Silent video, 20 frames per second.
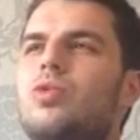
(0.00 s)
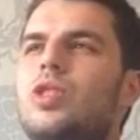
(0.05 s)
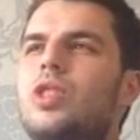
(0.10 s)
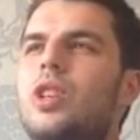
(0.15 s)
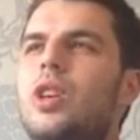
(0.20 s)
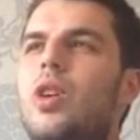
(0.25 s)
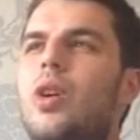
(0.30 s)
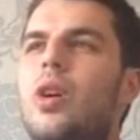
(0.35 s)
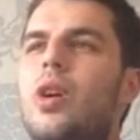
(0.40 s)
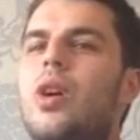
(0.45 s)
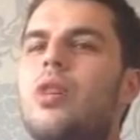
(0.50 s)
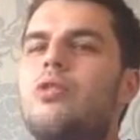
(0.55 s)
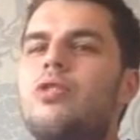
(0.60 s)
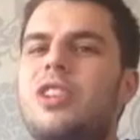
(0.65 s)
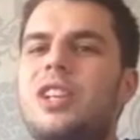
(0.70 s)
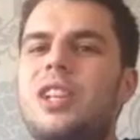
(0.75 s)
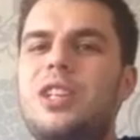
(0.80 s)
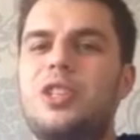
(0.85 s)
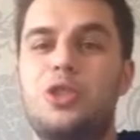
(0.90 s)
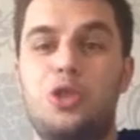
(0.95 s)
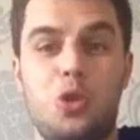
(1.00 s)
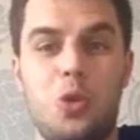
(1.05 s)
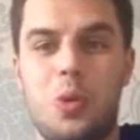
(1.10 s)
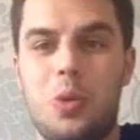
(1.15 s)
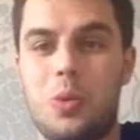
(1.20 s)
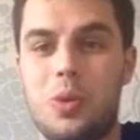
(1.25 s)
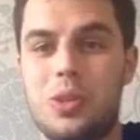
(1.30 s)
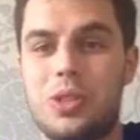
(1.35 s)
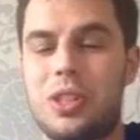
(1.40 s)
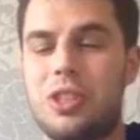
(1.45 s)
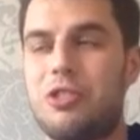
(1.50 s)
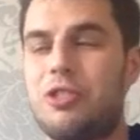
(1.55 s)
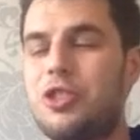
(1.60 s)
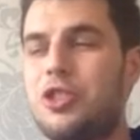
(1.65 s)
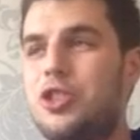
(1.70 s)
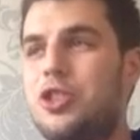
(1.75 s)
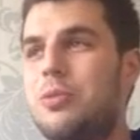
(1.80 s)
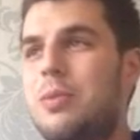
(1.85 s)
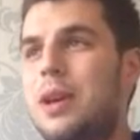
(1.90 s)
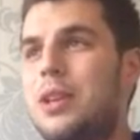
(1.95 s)
you know, I really enjoy watching Chris
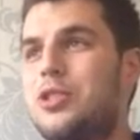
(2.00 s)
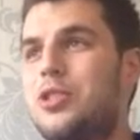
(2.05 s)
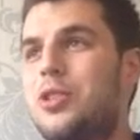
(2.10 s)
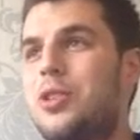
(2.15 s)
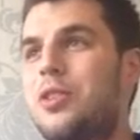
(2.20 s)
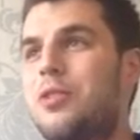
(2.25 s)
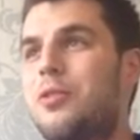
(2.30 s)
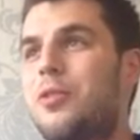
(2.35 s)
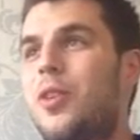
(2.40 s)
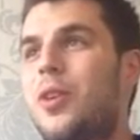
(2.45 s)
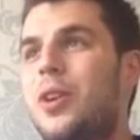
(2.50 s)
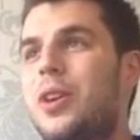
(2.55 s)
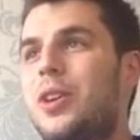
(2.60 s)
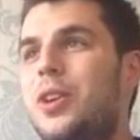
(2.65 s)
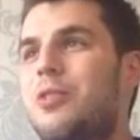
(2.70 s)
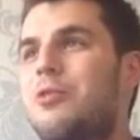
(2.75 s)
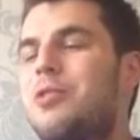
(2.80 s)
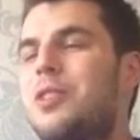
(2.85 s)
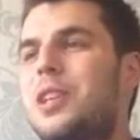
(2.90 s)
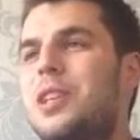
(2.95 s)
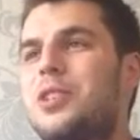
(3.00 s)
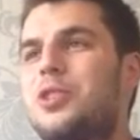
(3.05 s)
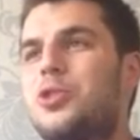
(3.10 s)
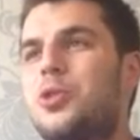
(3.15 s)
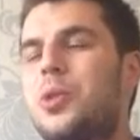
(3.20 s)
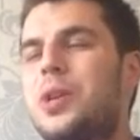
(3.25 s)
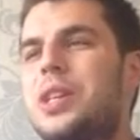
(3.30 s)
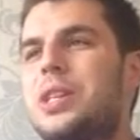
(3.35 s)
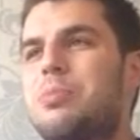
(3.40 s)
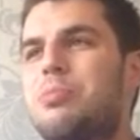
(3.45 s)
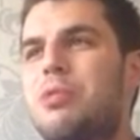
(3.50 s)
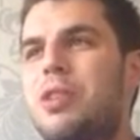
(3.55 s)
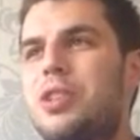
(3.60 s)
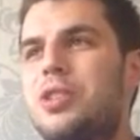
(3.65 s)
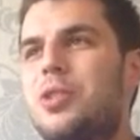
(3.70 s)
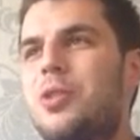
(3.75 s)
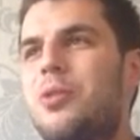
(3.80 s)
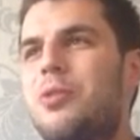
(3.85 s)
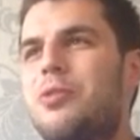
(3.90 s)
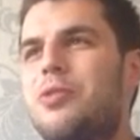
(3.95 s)
Eubank Jr. fight, and I really enjoy his
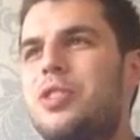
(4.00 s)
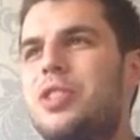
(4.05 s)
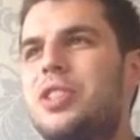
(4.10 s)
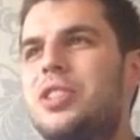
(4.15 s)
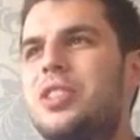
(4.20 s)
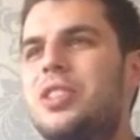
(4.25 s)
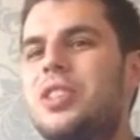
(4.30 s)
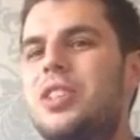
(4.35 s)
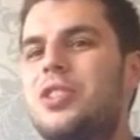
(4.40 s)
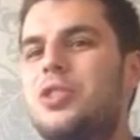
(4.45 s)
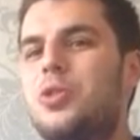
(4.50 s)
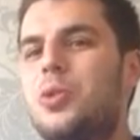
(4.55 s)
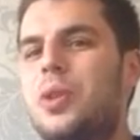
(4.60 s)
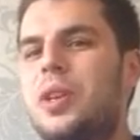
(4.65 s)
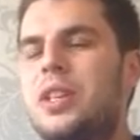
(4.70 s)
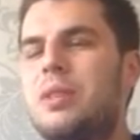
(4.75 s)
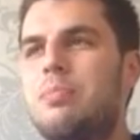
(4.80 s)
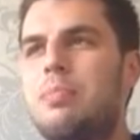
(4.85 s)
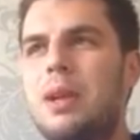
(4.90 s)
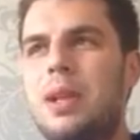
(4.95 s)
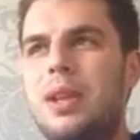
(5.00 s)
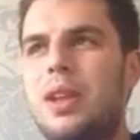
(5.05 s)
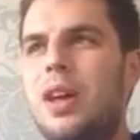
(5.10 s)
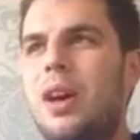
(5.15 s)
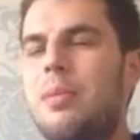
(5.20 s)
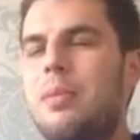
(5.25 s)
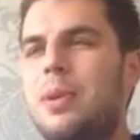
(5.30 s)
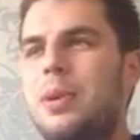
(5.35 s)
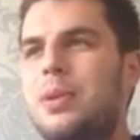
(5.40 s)
press conferences and enjoy his build-up